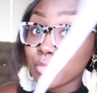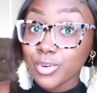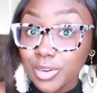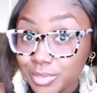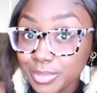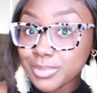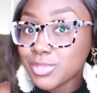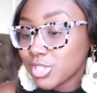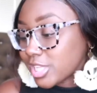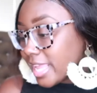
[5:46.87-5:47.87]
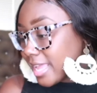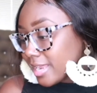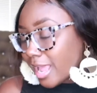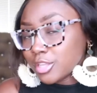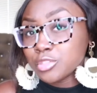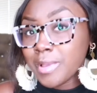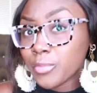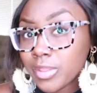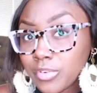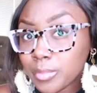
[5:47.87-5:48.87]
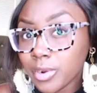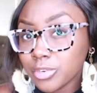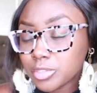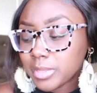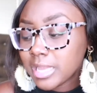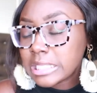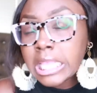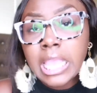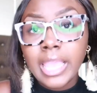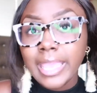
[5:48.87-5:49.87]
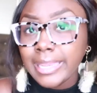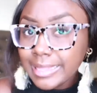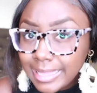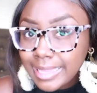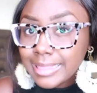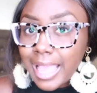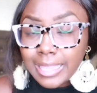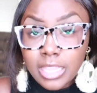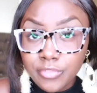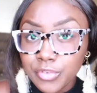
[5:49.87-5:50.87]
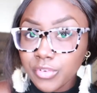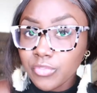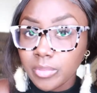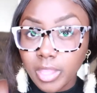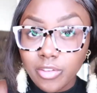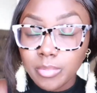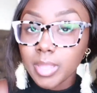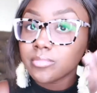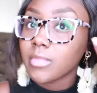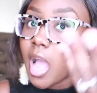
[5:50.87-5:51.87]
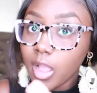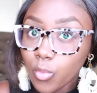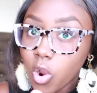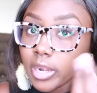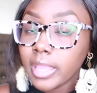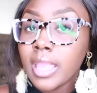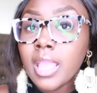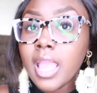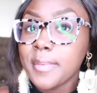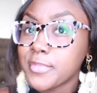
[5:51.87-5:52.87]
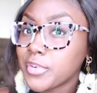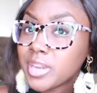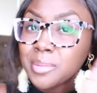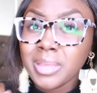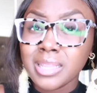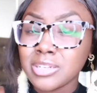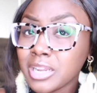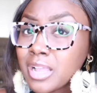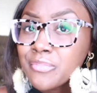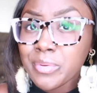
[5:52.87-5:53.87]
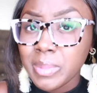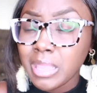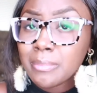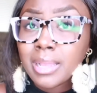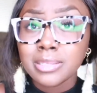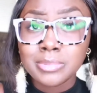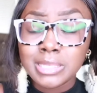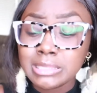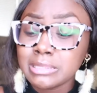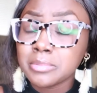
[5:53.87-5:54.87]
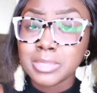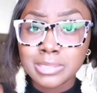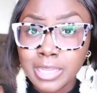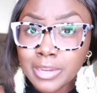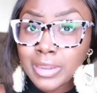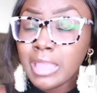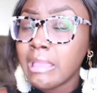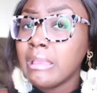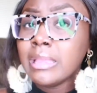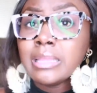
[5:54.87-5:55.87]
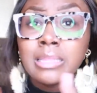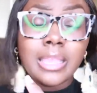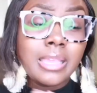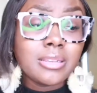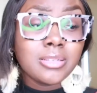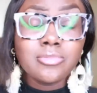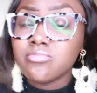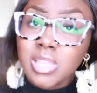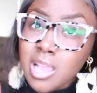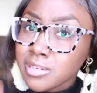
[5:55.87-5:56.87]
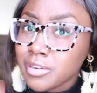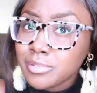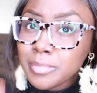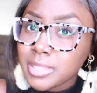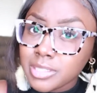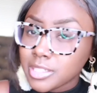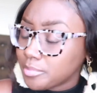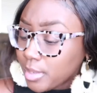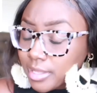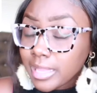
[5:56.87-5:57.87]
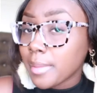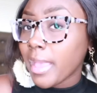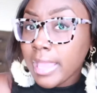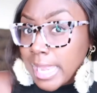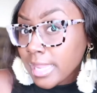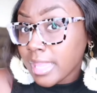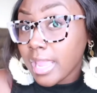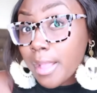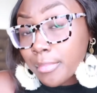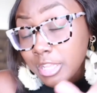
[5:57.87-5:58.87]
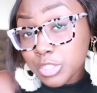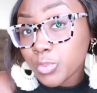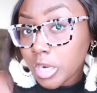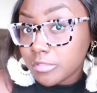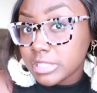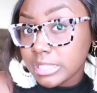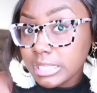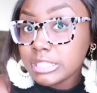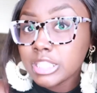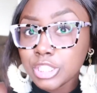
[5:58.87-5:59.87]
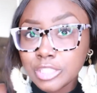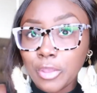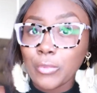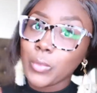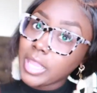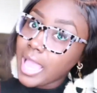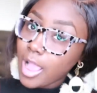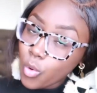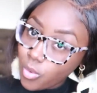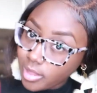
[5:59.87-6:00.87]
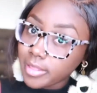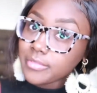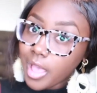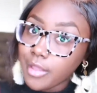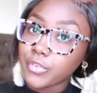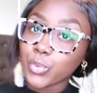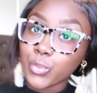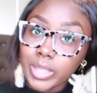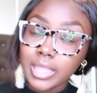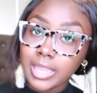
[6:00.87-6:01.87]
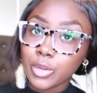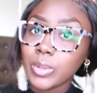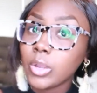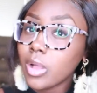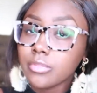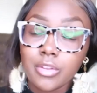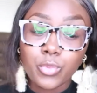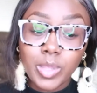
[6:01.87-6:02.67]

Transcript: produce and I used my WIC for produce because anything that I can get for free from the government, I want it. And before anybody try to come for me, my husband is in the military and y'all know the military barely get paid anything and plus we're overseas so we qualify for WIC here we qualify for